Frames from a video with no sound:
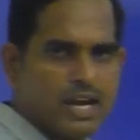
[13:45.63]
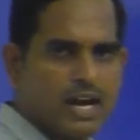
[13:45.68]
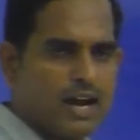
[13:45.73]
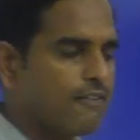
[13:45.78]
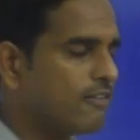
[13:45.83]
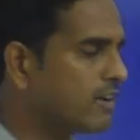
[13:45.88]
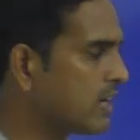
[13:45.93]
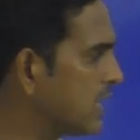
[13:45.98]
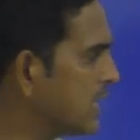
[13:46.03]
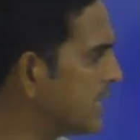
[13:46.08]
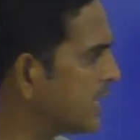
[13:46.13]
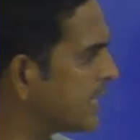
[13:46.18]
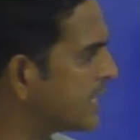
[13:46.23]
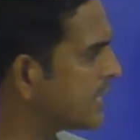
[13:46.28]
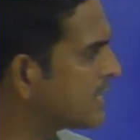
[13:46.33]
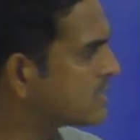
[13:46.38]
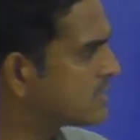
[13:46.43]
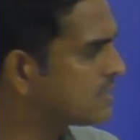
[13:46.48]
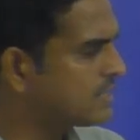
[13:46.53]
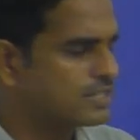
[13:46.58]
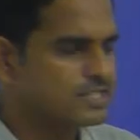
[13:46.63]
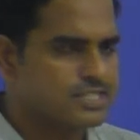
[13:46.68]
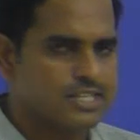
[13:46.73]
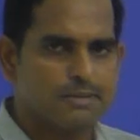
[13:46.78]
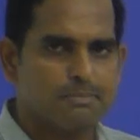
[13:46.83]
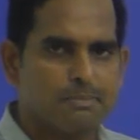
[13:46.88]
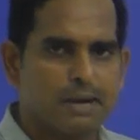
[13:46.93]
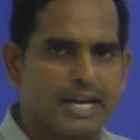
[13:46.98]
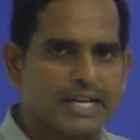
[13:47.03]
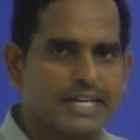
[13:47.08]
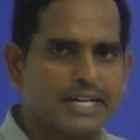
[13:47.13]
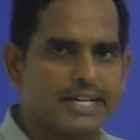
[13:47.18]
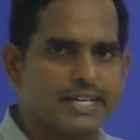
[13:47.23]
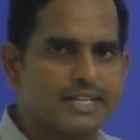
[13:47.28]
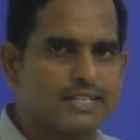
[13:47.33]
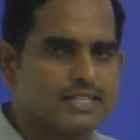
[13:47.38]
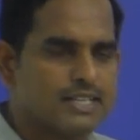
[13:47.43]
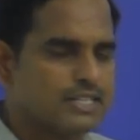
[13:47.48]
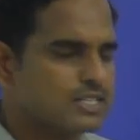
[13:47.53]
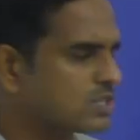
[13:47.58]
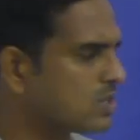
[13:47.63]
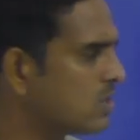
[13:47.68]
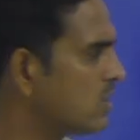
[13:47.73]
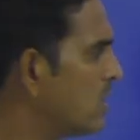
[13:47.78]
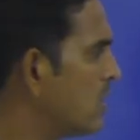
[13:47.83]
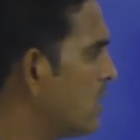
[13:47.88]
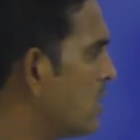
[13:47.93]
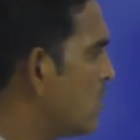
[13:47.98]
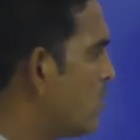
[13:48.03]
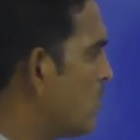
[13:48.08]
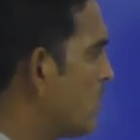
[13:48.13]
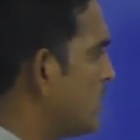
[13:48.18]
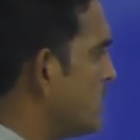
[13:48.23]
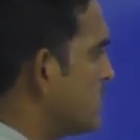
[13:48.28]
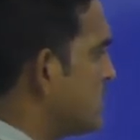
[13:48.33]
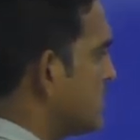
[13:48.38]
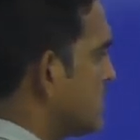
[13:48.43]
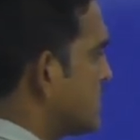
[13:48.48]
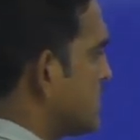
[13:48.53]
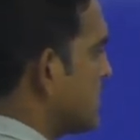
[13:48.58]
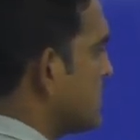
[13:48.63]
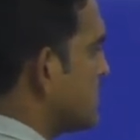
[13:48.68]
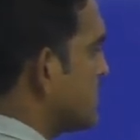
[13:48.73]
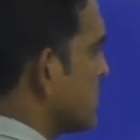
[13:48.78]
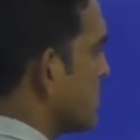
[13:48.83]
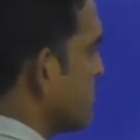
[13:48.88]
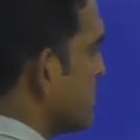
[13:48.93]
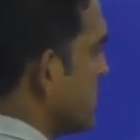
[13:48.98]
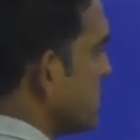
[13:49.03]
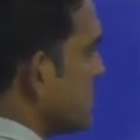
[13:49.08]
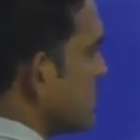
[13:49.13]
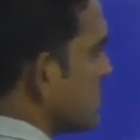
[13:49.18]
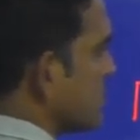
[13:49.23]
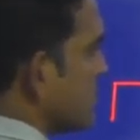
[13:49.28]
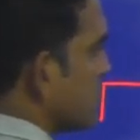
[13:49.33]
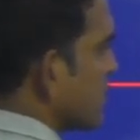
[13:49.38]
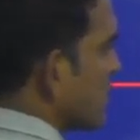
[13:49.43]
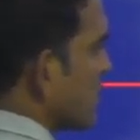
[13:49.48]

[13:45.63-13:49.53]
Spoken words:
having linear search and binary search. What is the searching means?